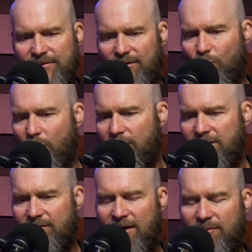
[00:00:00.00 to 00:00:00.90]
work
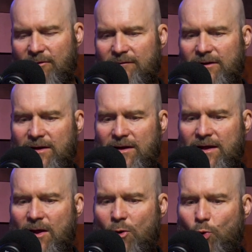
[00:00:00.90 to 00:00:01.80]
environment, whatever,
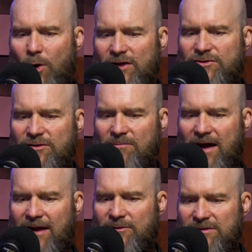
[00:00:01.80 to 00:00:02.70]
what should
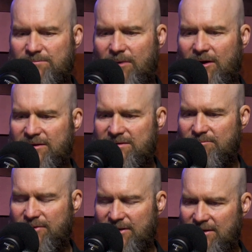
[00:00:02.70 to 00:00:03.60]
my response
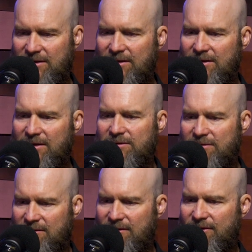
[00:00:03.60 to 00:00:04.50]
be
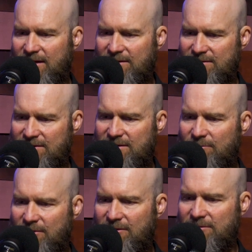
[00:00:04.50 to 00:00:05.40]
to the things that
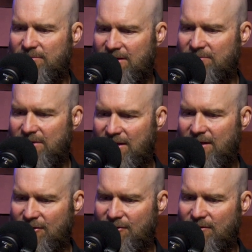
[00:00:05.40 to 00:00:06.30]
typically make me
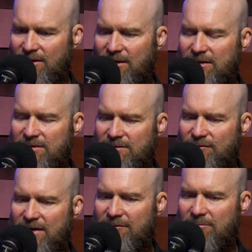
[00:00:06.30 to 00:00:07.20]
angry? Because if
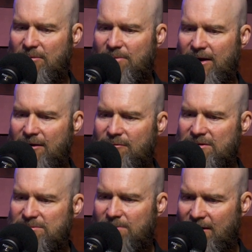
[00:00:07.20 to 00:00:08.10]
you have a prepared
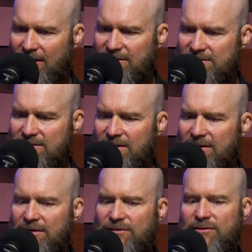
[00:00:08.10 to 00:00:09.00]
response
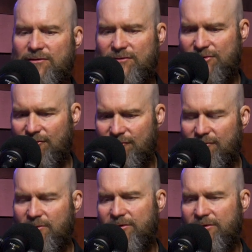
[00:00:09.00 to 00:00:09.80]
to your children